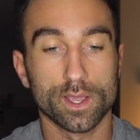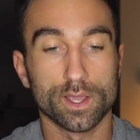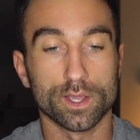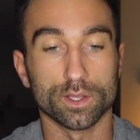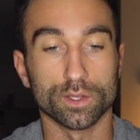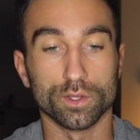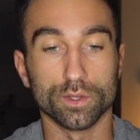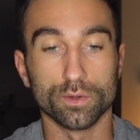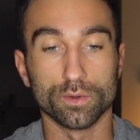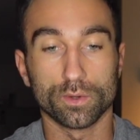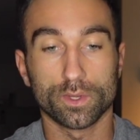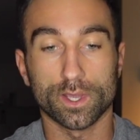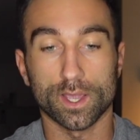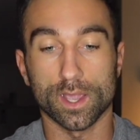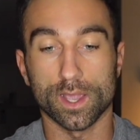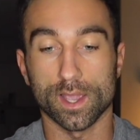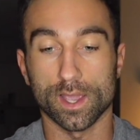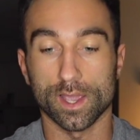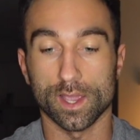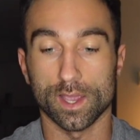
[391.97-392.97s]
you
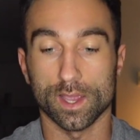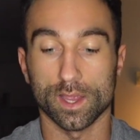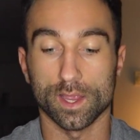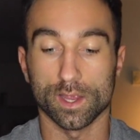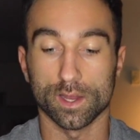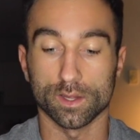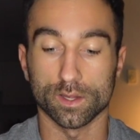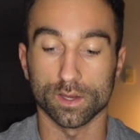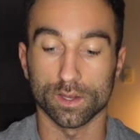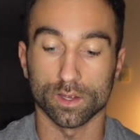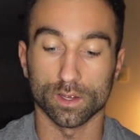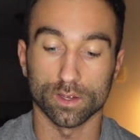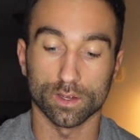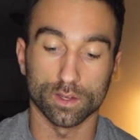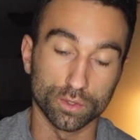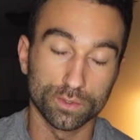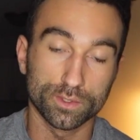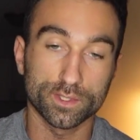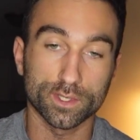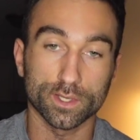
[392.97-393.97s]
can
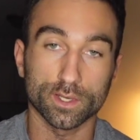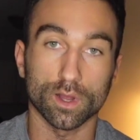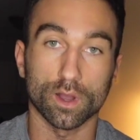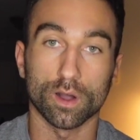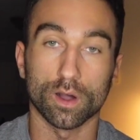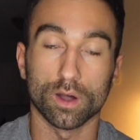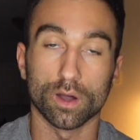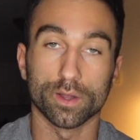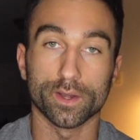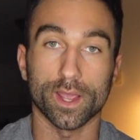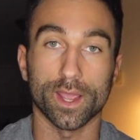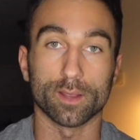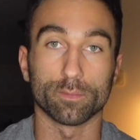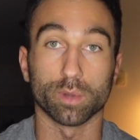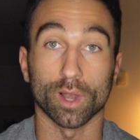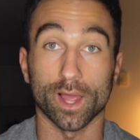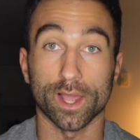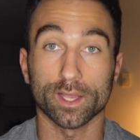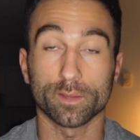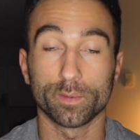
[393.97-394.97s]
use it on a
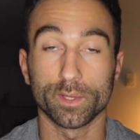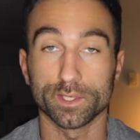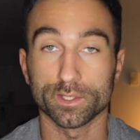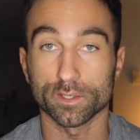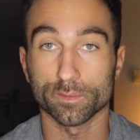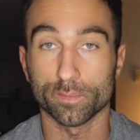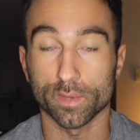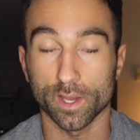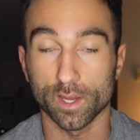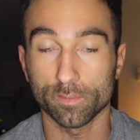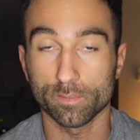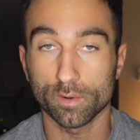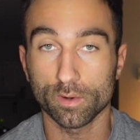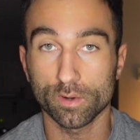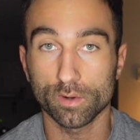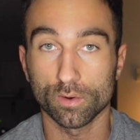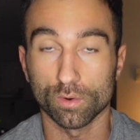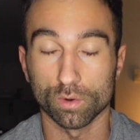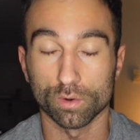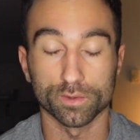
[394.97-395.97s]
blank piece of
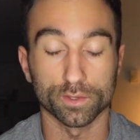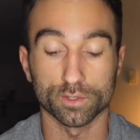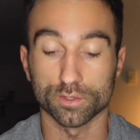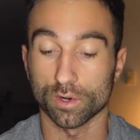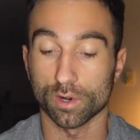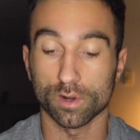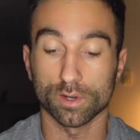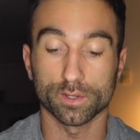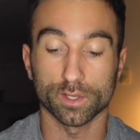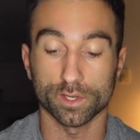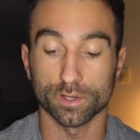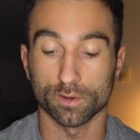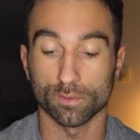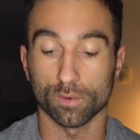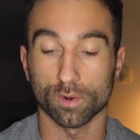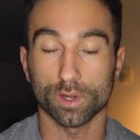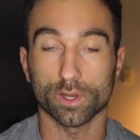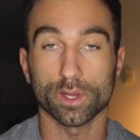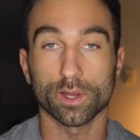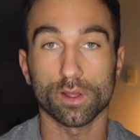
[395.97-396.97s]
paper or the drawing that you're
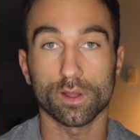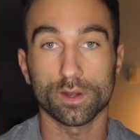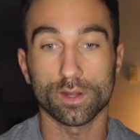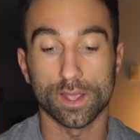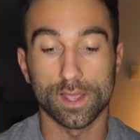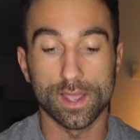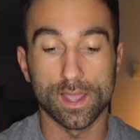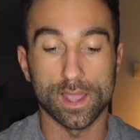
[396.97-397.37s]
working on,